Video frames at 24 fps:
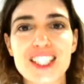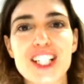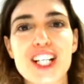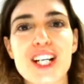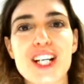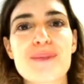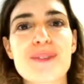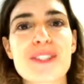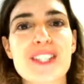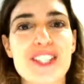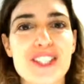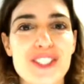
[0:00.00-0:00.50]

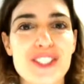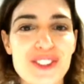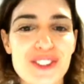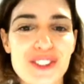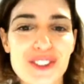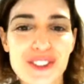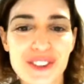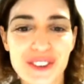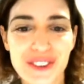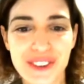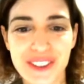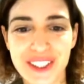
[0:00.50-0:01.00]
comes the
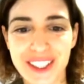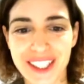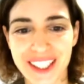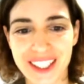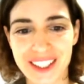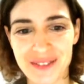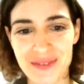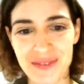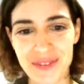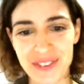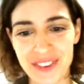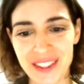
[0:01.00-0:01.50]
story
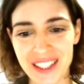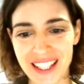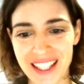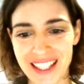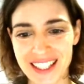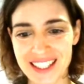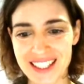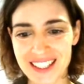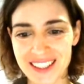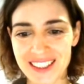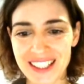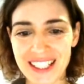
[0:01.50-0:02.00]

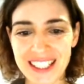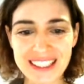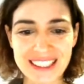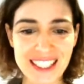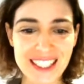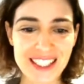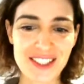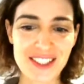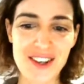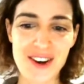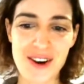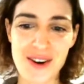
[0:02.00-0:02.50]
so as I
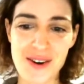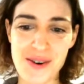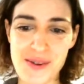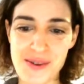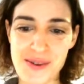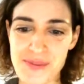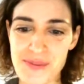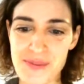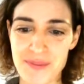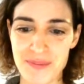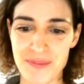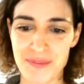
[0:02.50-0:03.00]

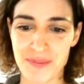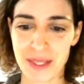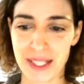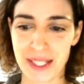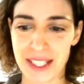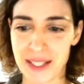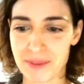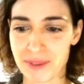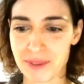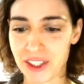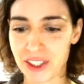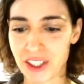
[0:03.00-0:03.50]
know
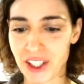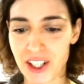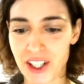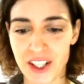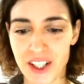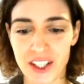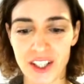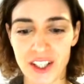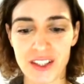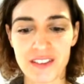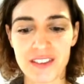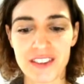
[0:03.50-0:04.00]
pretty much
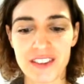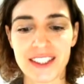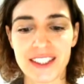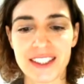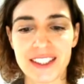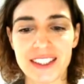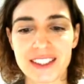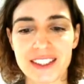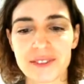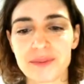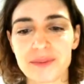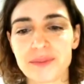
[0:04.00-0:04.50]
all of
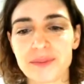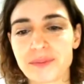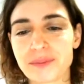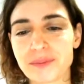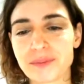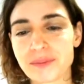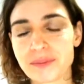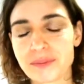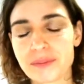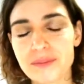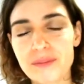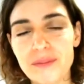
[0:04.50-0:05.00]
these
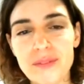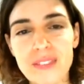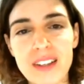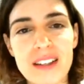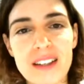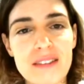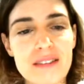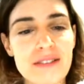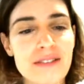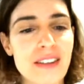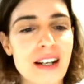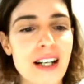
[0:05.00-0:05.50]

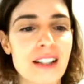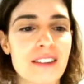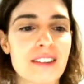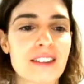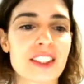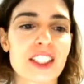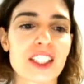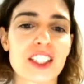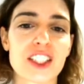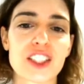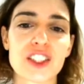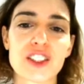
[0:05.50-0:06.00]

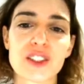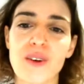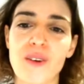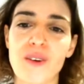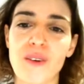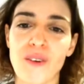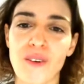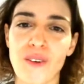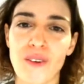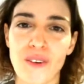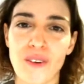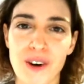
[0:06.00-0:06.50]
founders
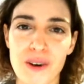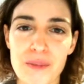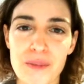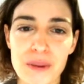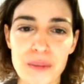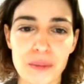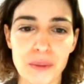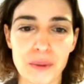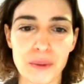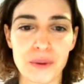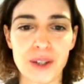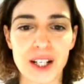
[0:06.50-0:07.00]
or
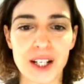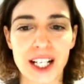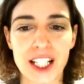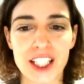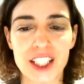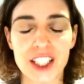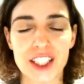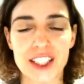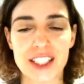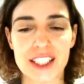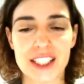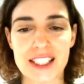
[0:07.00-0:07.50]
people who
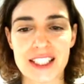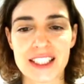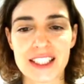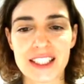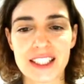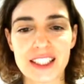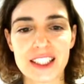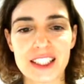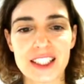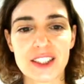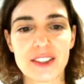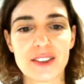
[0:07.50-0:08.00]
actually
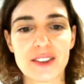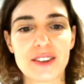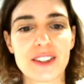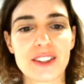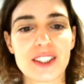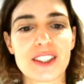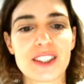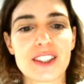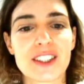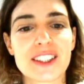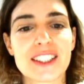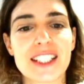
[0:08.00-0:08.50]
distill the
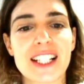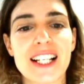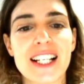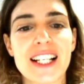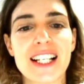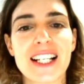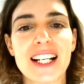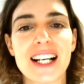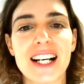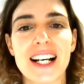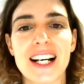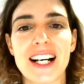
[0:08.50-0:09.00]
oils,
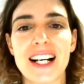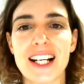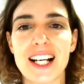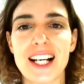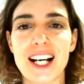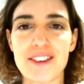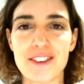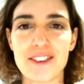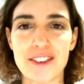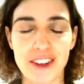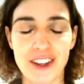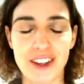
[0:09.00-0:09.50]
I
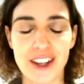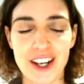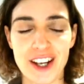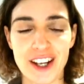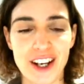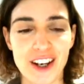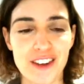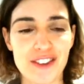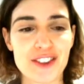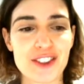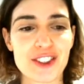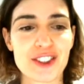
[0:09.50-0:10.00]
have a lot
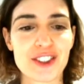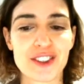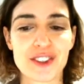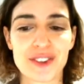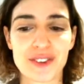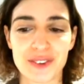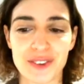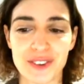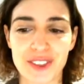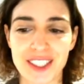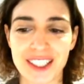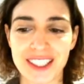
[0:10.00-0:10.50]
of
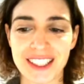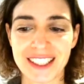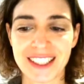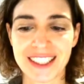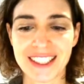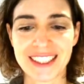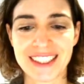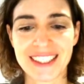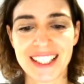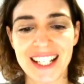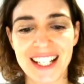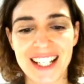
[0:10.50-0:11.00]

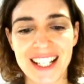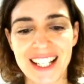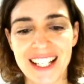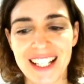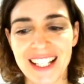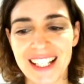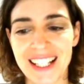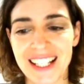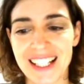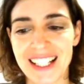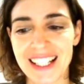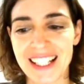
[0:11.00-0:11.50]
stories.
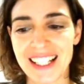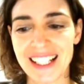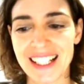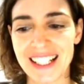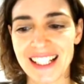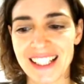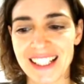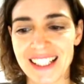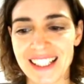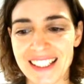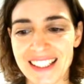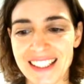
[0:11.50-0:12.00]

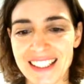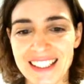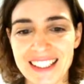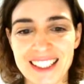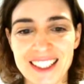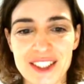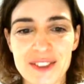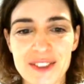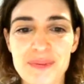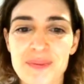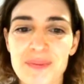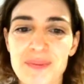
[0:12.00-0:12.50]
And
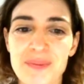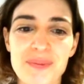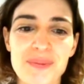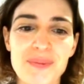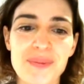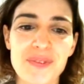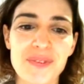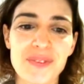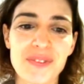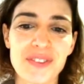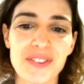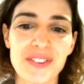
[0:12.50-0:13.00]
um,
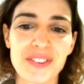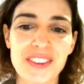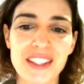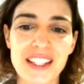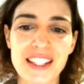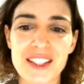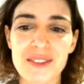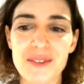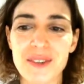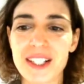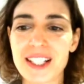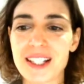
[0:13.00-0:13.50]

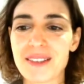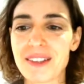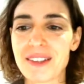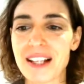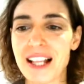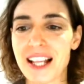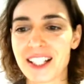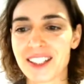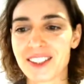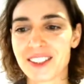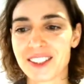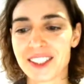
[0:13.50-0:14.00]
the one I would
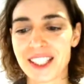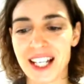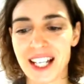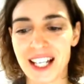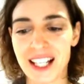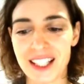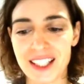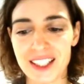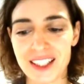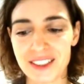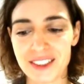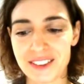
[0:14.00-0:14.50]
like to
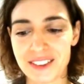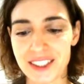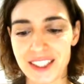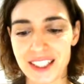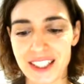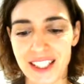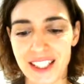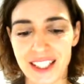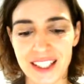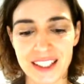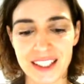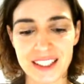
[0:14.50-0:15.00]
tell you
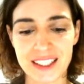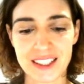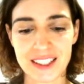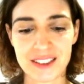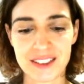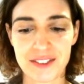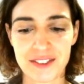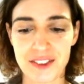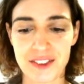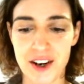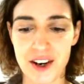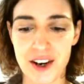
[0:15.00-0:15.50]
is
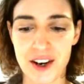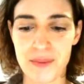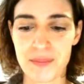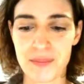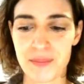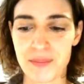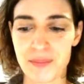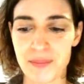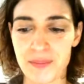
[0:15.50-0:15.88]
from